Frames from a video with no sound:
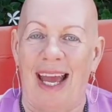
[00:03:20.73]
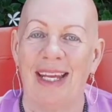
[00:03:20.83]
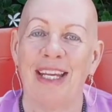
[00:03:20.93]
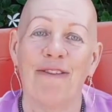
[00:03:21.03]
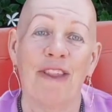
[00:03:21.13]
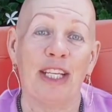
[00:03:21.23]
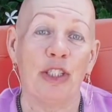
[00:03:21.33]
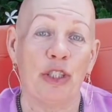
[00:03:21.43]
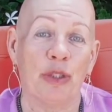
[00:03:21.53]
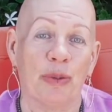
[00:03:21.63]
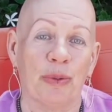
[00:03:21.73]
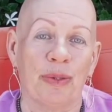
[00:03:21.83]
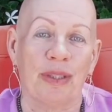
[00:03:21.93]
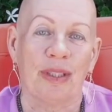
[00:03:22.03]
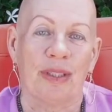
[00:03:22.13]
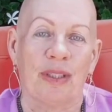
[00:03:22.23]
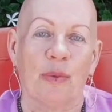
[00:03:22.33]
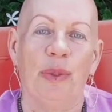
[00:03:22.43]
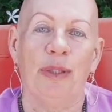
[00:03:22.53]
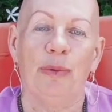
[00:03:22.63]
And if they do,
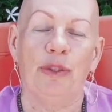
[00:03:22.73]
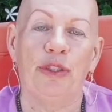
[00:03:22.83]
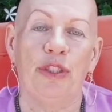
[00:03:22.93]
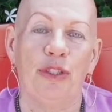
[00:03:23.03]
we will